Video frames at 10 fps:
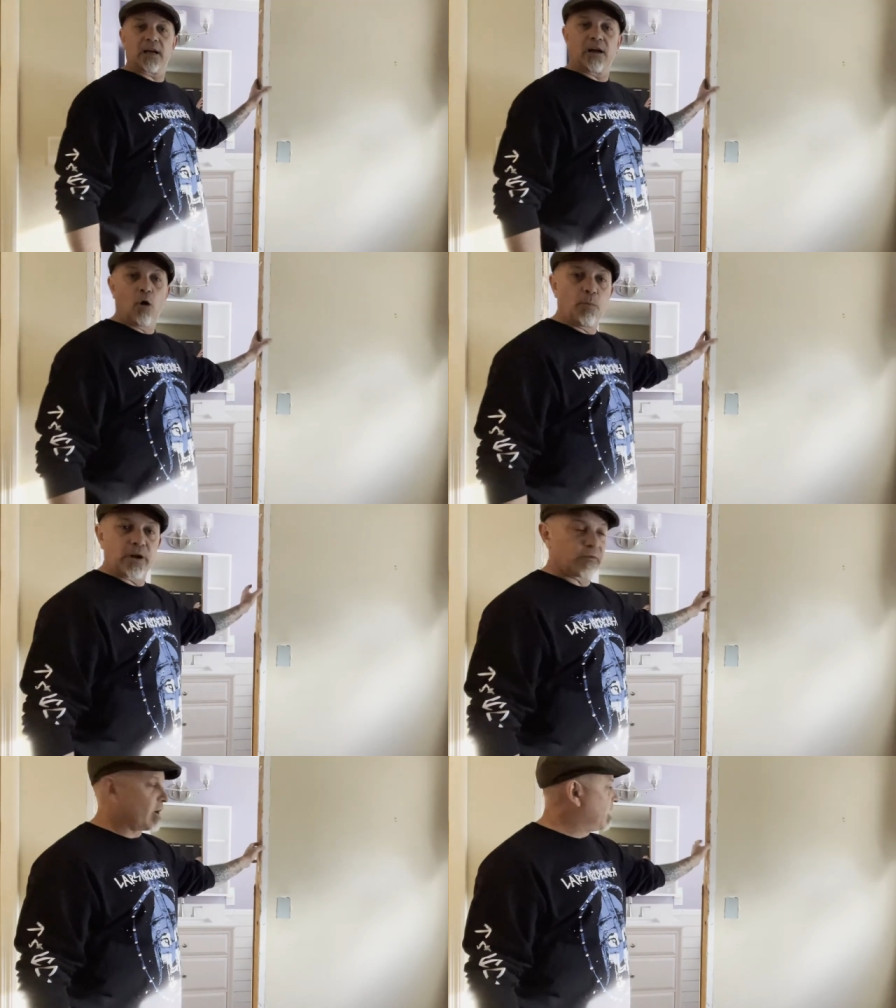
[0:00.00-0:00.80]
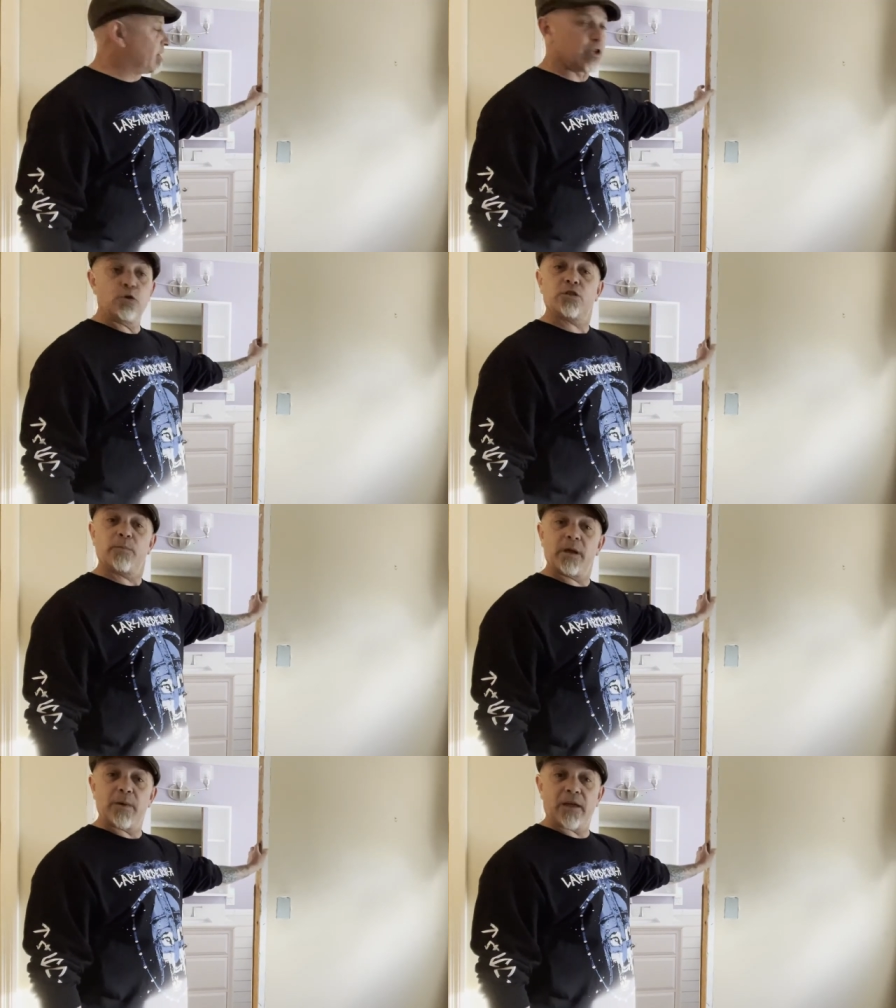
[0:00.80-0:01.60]
uh, opening right here. There used
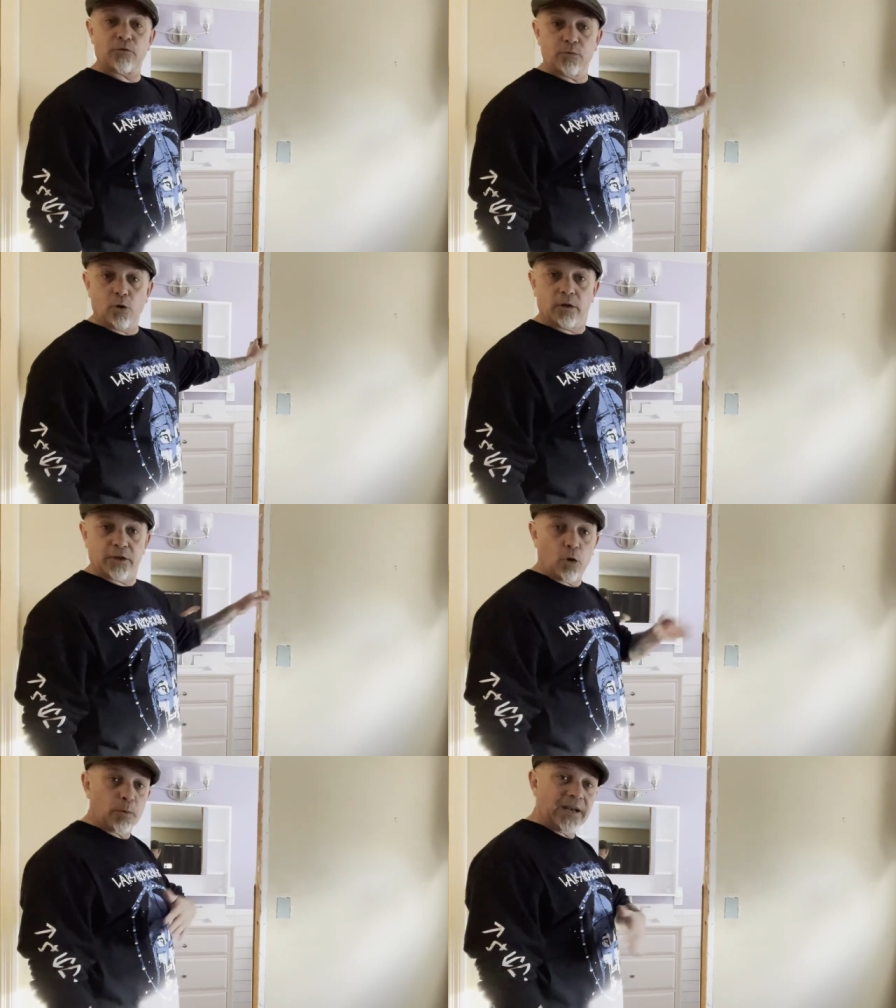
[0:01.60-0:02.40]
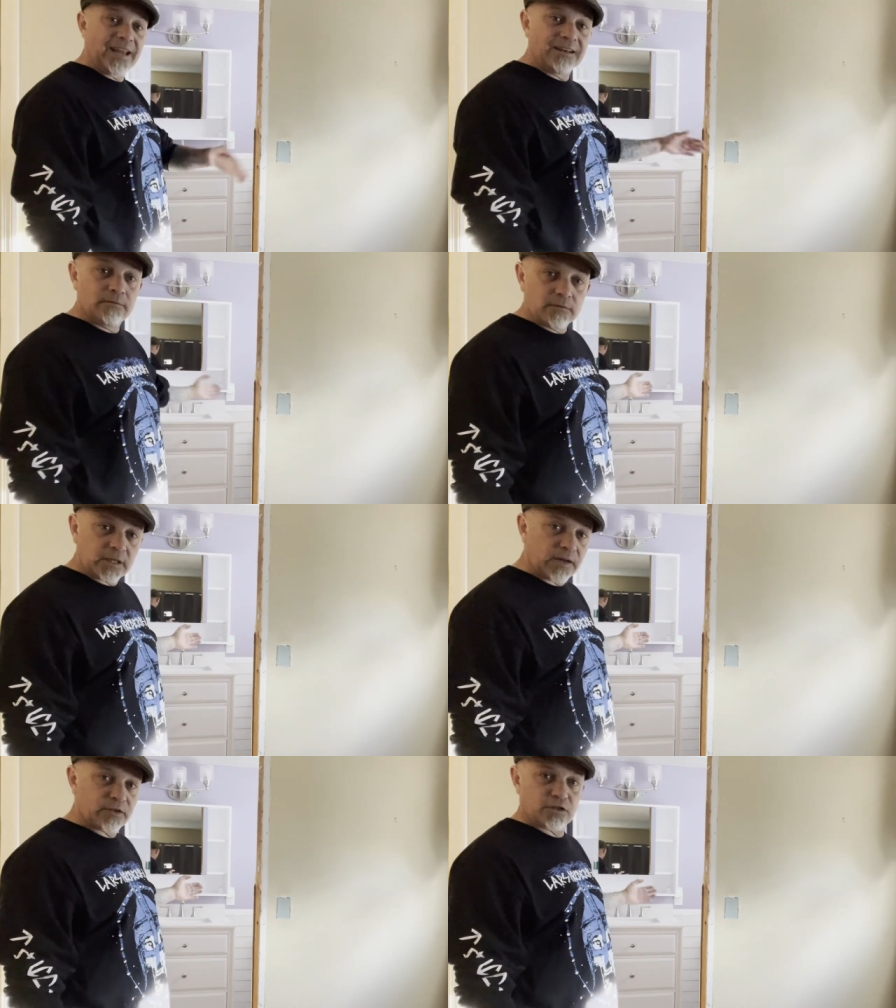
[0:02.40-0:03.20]
to be a bathroom door that opened in,
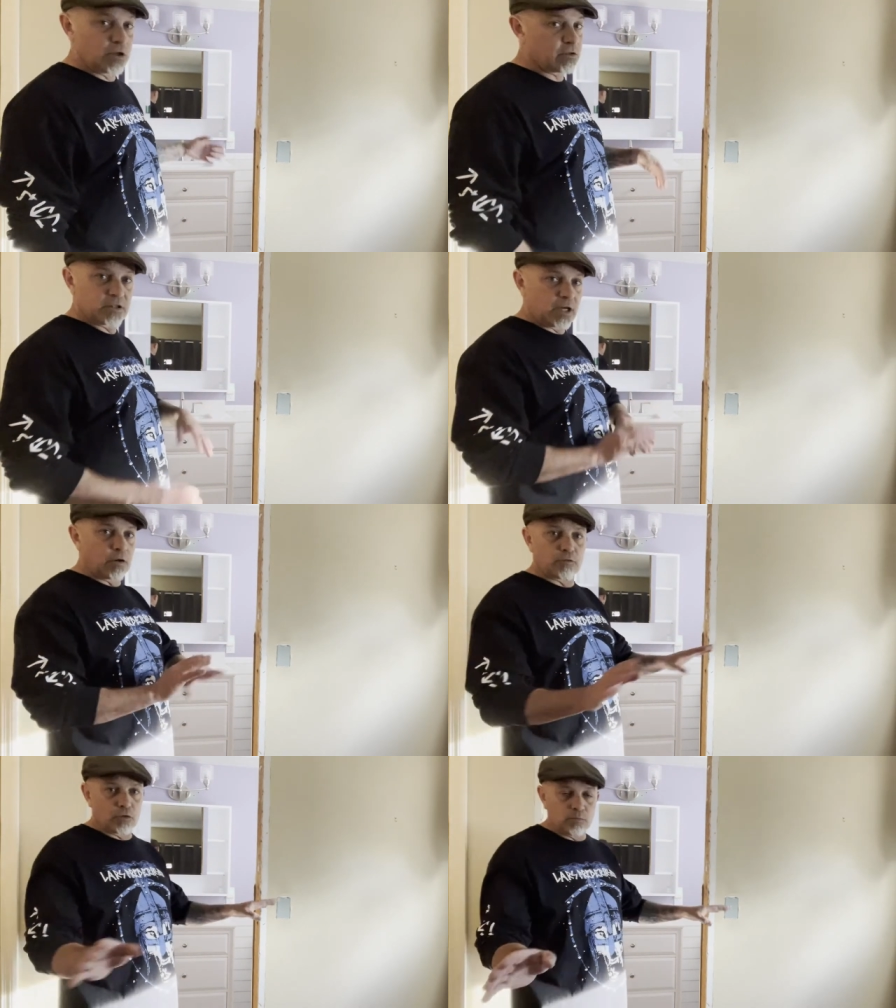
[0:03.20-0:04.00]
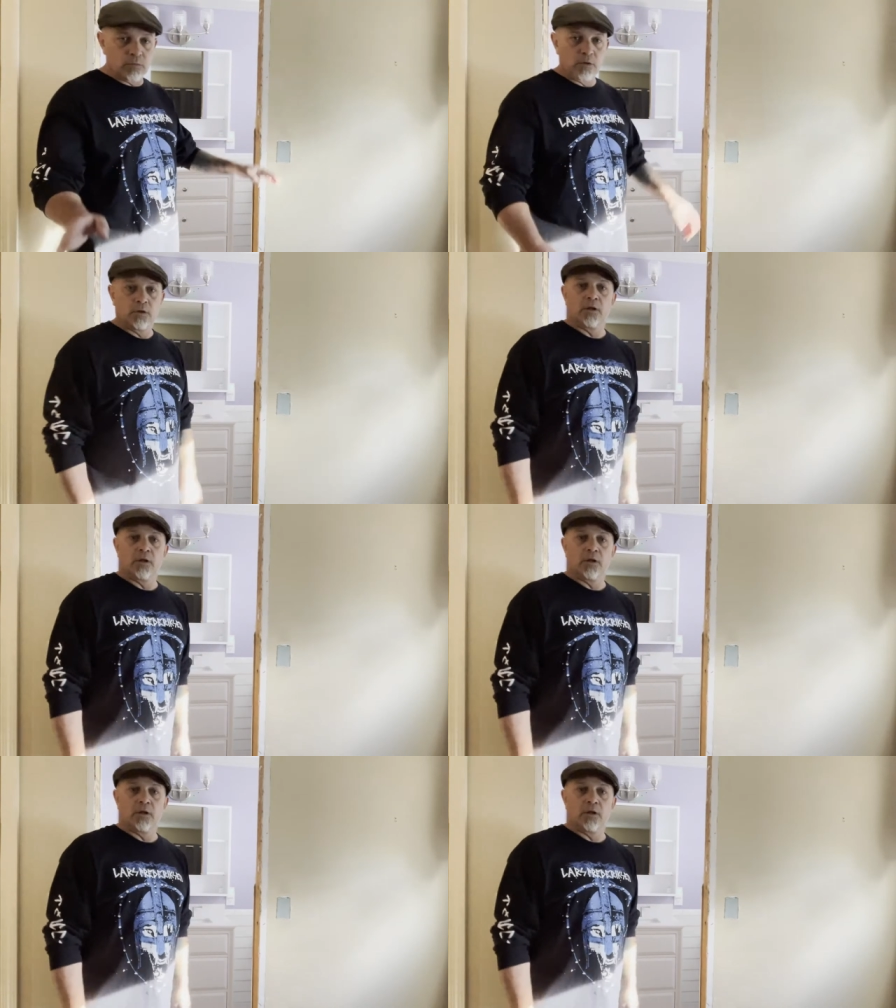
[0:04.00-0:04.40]
gave us no, zero room.